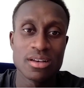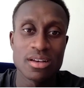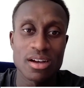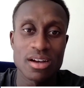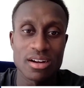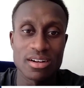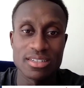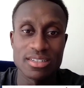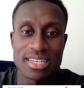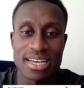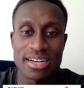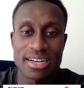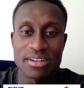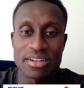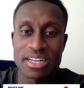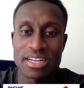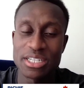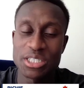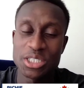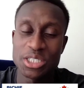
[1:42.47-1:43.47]
our entire
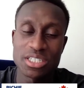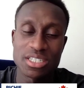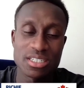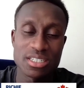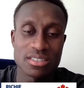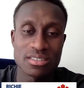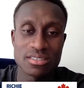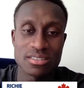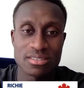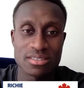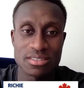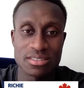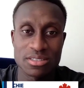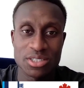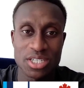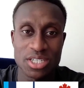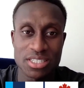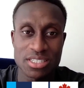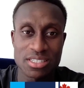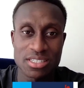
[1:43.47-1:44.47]
nation,
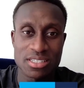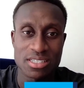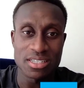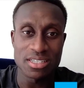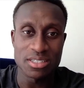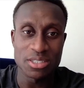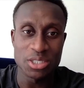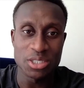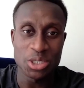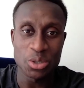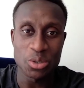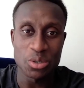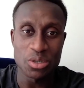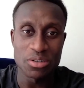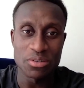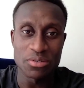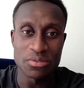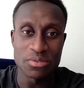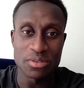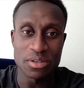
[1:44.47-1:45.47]
just short
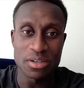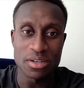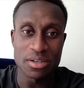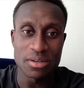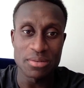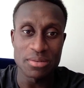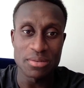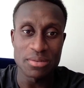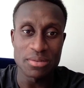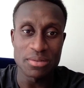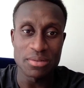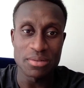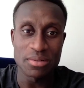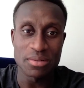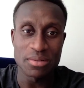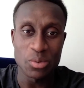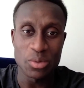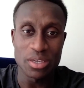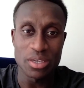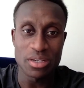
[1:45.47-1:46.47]
of
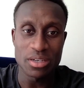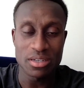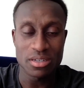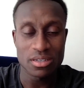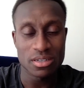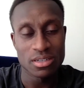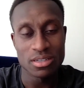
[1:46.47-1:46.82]
a week.